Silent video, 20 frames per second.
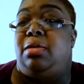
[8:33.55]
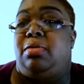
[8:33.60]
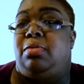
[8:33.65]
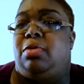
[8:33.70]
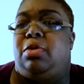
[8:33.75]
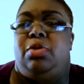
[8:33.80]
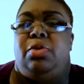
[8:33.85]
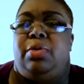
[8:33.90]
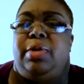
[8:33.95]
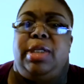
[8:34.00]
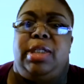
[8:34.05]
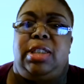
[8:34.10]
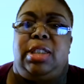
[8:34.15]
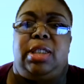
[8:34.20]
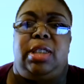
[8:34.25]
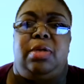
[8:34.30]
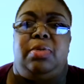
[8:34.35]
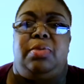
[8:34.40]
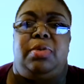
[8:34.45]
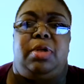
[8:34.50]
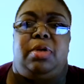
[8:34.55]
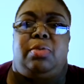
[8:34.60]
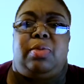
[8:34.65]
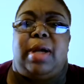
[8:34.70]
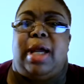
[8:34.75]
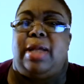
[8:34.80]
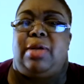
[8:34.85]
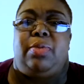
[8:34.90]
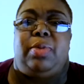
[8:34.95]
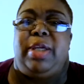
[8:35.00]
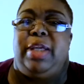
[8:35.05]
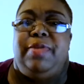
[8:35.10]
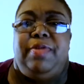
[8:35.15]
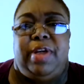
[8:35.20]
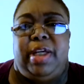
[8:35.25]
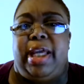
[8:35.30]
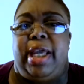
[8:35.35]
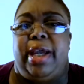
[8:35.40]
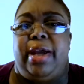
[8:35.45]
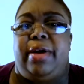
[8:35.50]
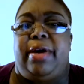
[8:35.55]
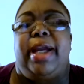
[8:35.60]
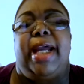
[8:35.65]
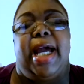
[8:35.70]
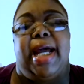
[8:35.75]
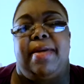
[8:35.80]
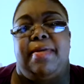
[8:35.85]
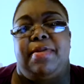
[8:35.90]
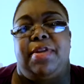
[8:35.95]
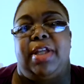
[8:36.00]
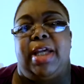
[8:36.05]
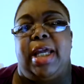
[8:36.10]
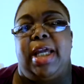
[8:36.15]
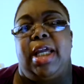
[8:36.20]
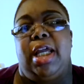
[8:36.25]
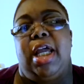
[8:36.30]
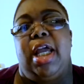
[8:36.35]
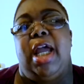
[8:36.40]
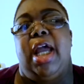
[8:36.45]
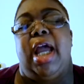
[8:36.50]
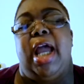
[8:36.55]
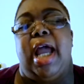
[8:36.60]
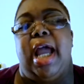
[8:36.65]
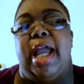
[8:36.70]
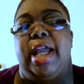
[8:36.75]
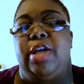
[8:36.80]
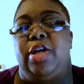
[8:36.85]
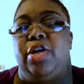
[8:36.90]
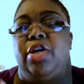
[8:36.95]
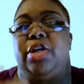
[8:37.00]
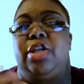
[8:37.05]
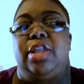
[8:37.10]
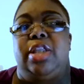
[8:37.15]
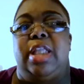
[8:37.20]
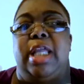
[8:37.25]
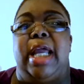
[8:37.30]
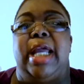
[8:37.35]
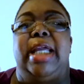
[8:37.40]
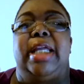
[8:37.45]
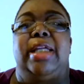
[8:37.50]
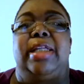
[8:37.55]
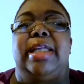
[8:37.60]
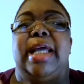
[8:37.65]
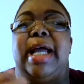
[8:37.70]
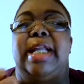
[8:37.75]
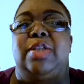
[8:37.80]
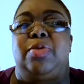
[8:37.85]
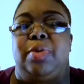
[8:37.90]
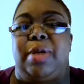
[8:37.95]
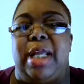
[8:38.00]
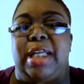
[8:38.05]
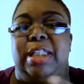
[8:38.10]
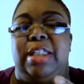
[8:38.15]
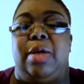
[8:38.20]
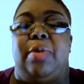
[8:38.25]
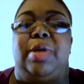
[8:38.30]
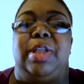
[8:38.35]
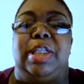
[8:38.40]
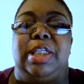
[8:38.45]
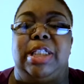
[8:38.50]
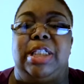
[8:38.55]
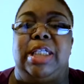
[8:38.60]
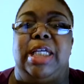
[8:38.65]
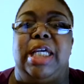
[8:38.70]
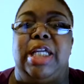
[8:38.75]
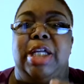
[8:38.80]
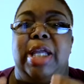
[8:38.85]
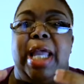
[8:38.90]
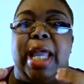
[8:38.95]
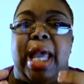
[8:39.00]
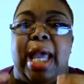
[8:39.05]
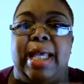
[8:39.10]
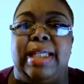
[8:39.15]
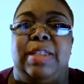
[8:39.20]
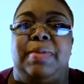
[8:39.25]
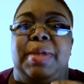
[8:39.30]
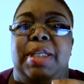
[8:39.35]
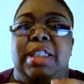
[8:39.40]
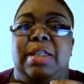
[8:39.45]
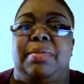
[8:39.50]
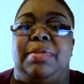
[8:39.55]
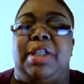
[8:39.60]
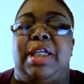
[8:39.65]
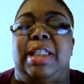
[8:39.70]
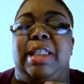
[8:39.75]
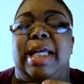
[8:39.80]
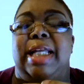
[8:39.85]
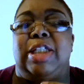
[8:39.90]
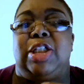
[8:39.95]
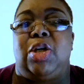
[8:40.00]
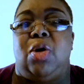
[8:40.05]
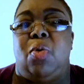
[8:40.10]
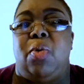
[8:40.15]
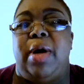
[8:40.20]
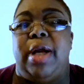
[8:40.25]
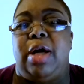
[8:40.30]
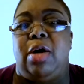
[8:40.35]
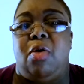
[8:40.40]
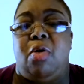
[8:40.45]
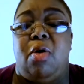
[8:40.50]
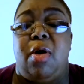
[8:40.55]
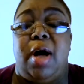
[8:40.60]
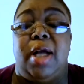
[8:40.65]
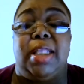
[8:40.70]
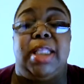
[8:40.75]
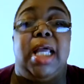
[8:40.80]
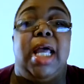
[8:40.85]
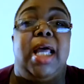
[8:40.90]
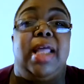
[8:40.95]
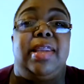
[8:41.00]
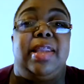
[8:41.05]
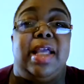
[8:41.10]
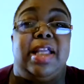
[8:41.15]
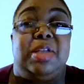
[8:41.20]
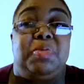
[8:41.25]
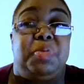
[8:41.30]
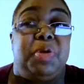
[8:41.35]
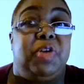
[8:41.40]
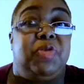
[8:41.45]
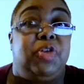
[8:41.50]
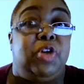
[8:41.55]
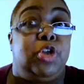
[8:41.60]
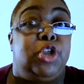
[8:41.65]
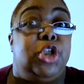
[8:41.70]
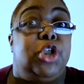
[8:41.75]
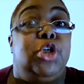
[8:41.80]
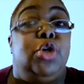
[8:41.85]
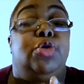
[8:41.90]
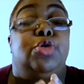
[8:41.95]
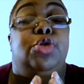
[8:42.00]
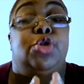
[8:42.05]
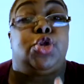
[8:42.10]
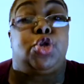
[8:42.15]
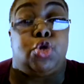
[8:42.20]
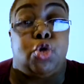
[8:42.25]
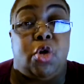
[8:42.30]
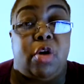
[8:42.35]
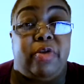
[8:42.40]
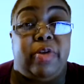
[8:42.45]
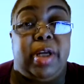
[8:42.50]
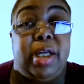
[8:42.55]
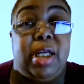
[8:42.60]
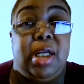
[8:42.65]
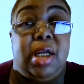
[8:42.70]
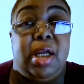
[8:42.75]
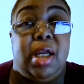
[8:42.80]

who is he? Why do we even care? Kind of thing. And that's what I said with this scene. It has to be something that's going on that's pivotal to your story,